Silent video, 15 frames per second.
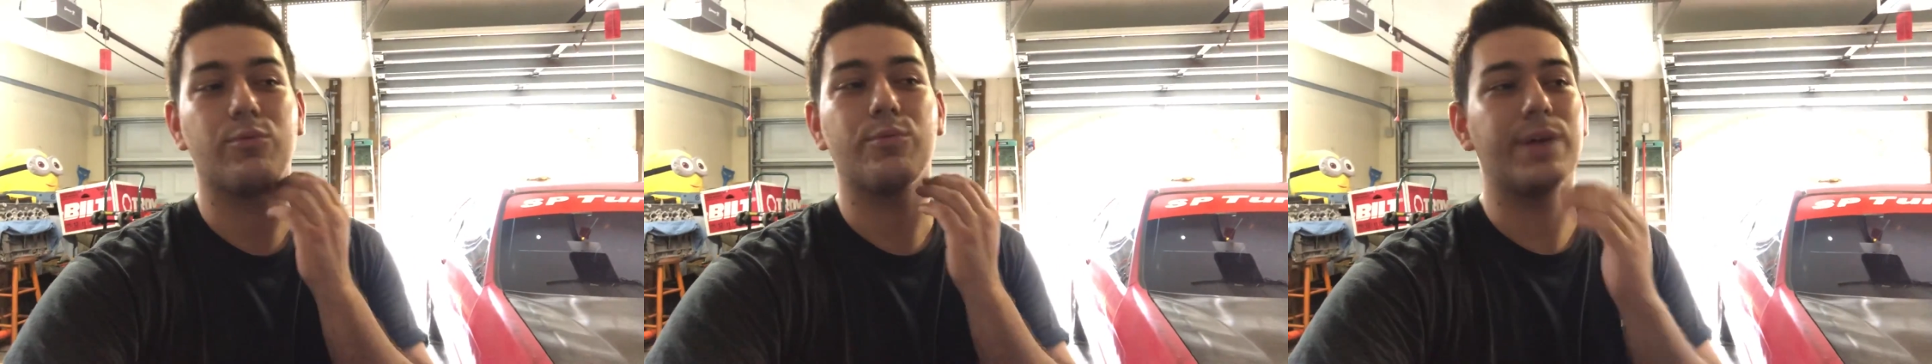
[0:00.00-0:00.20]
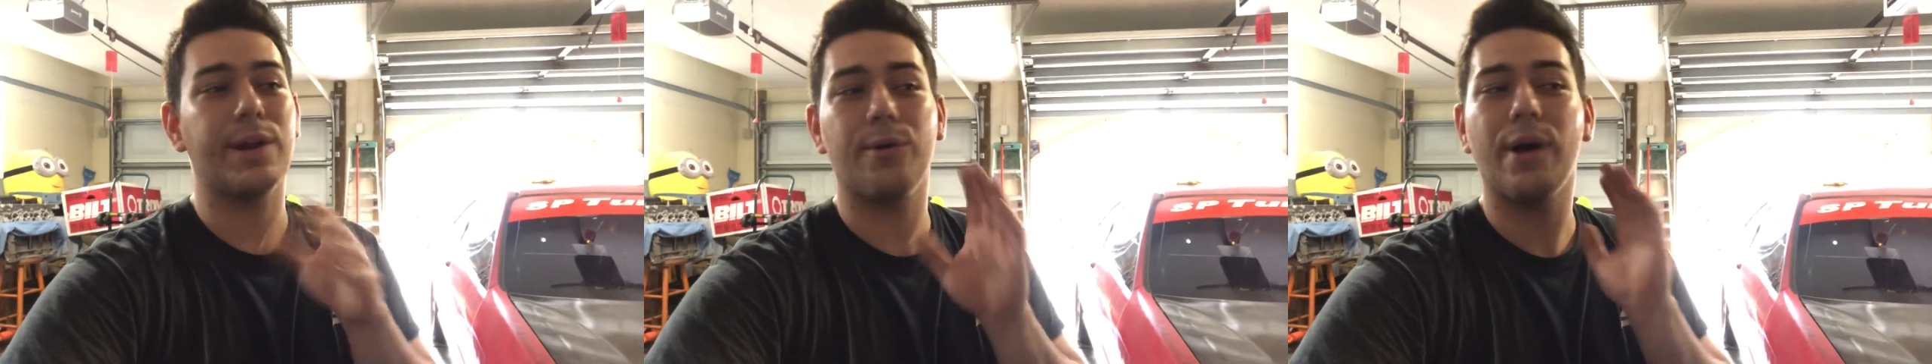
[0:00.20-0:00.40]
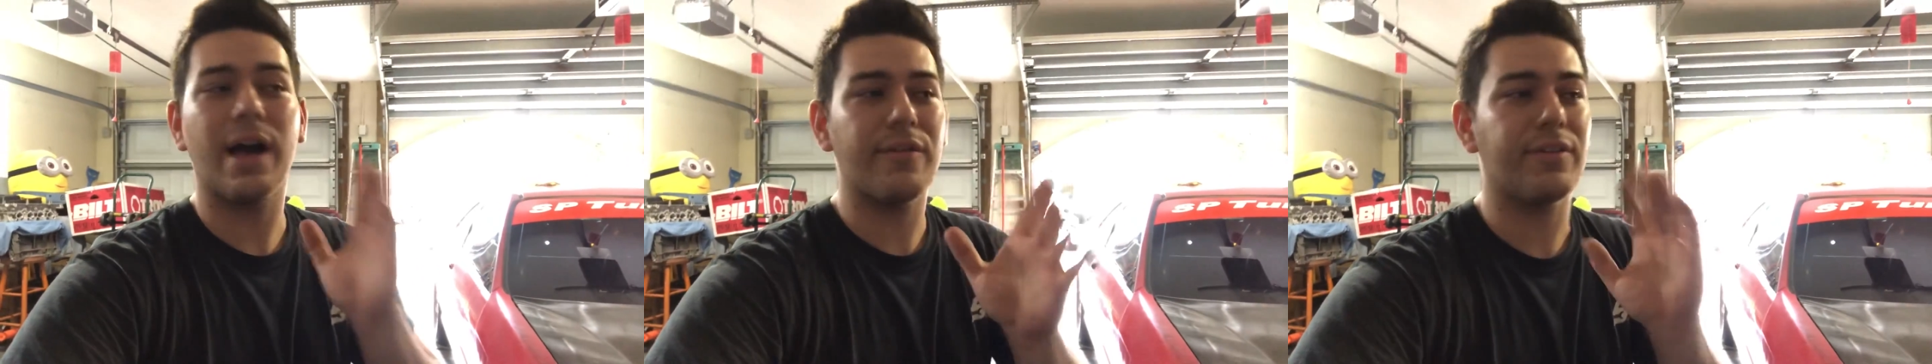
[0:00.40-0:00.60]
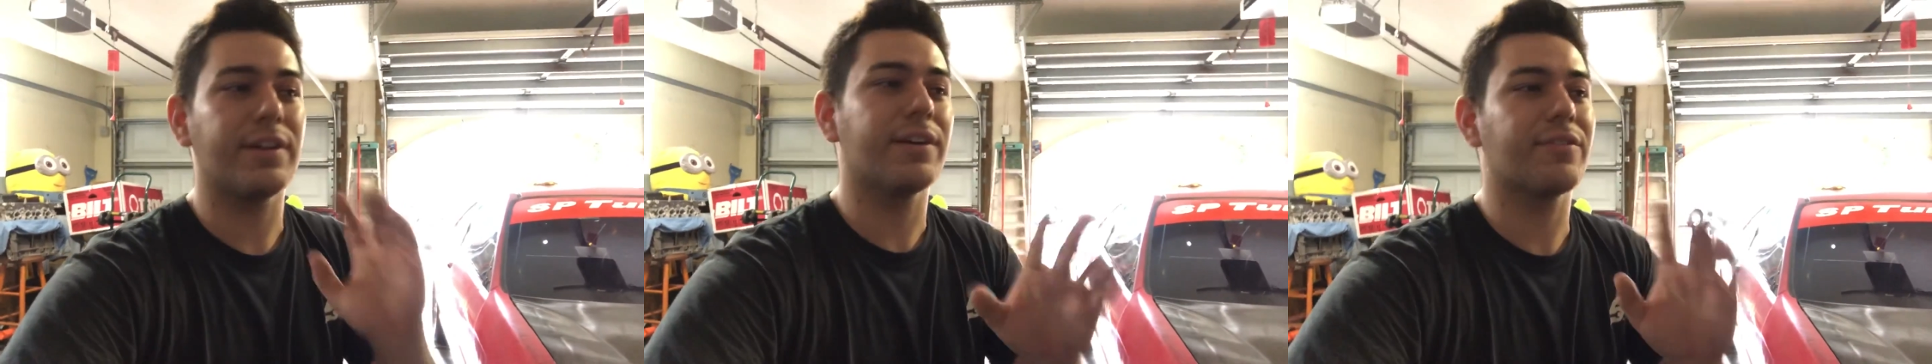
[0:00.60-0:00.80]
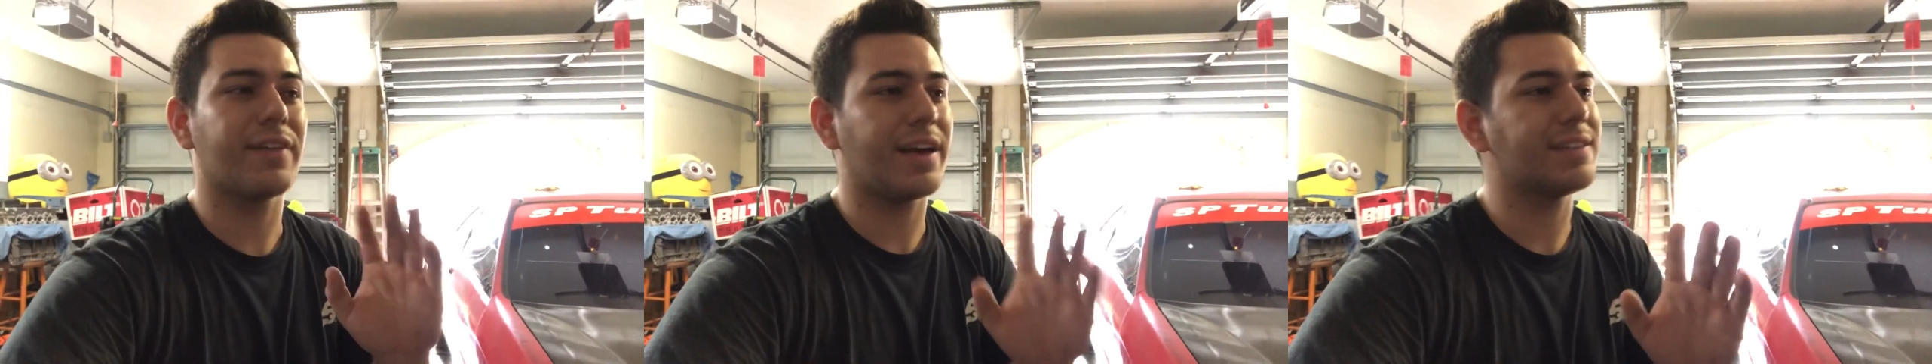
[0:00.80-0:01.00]
We don't have
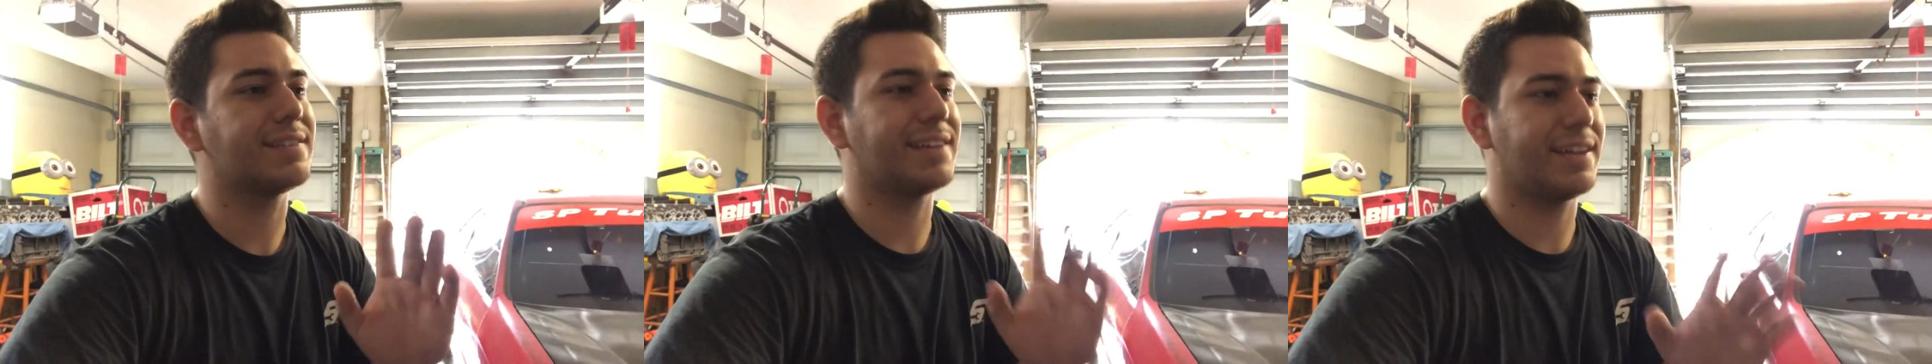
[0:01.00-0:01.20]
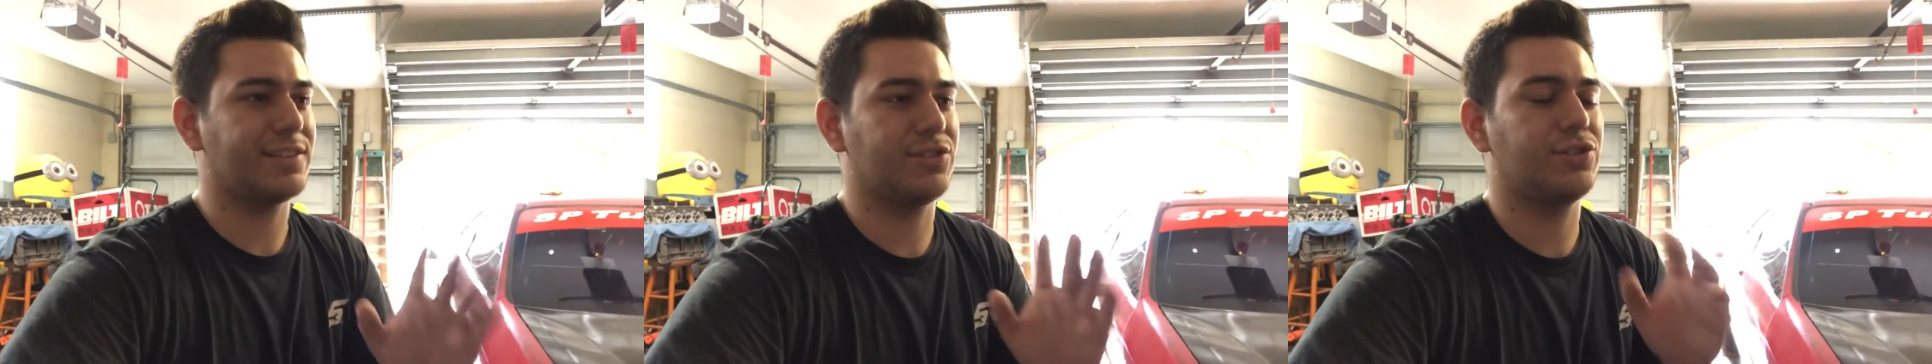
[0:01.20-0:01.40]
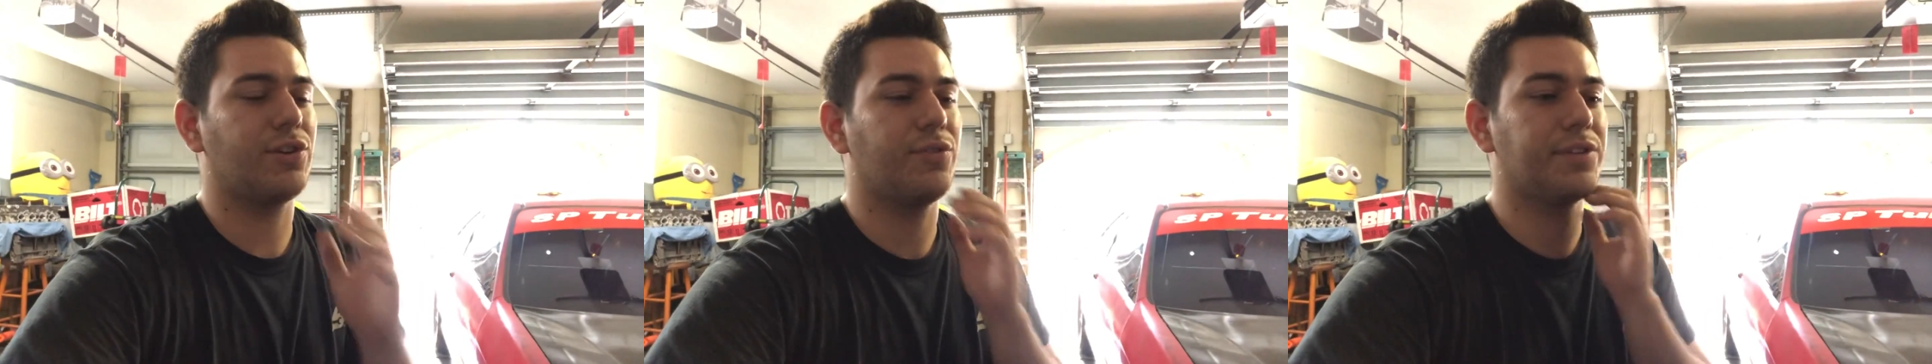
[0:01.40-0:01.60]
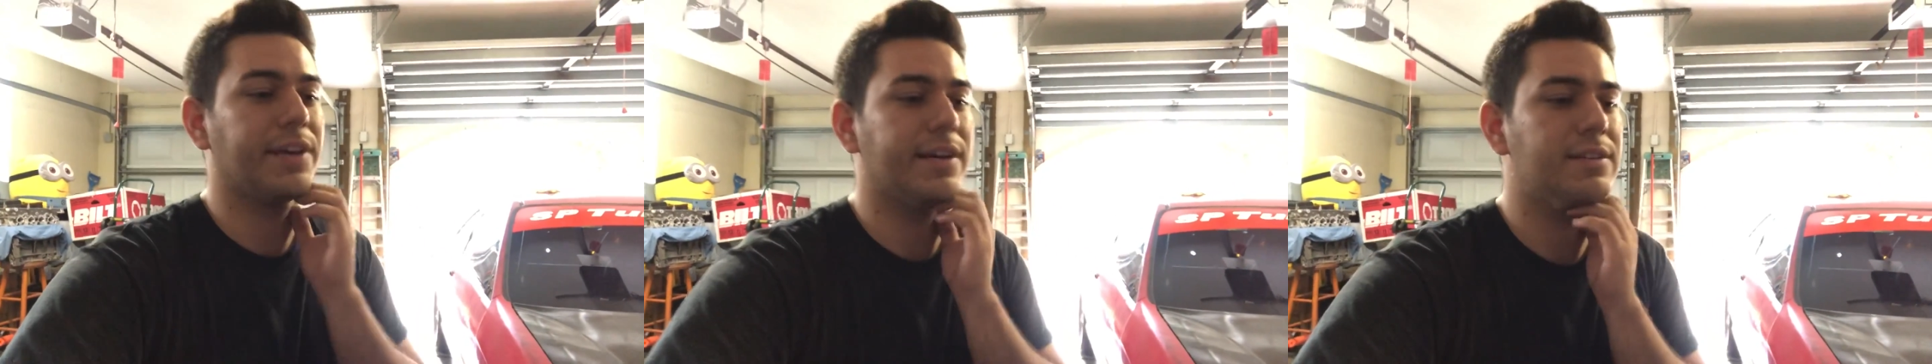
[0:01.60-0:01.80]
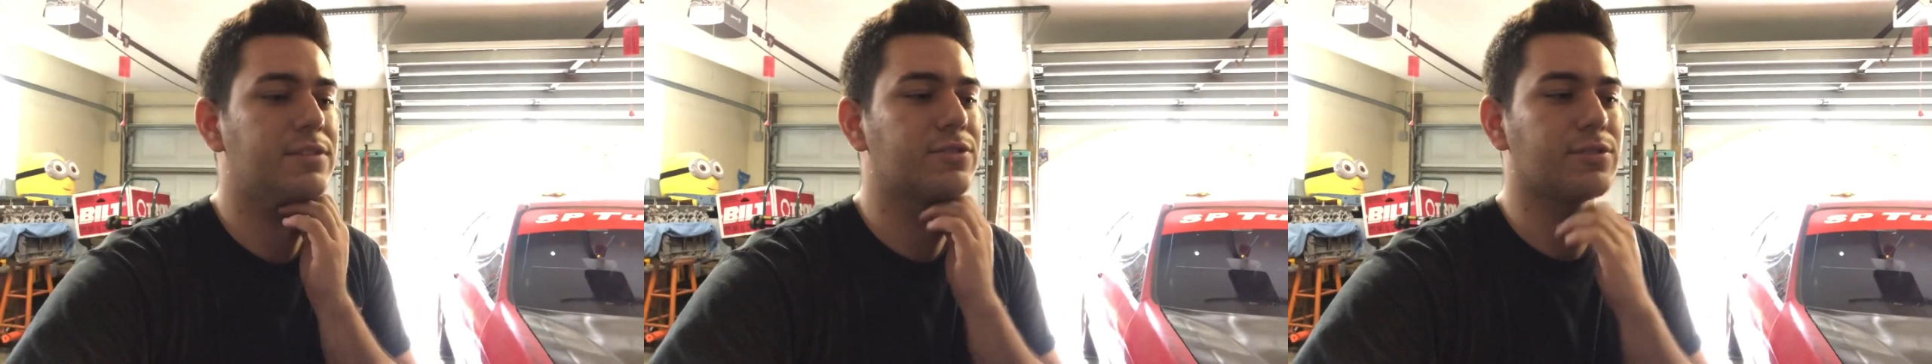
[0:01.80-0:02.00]
any of that set in stone yet.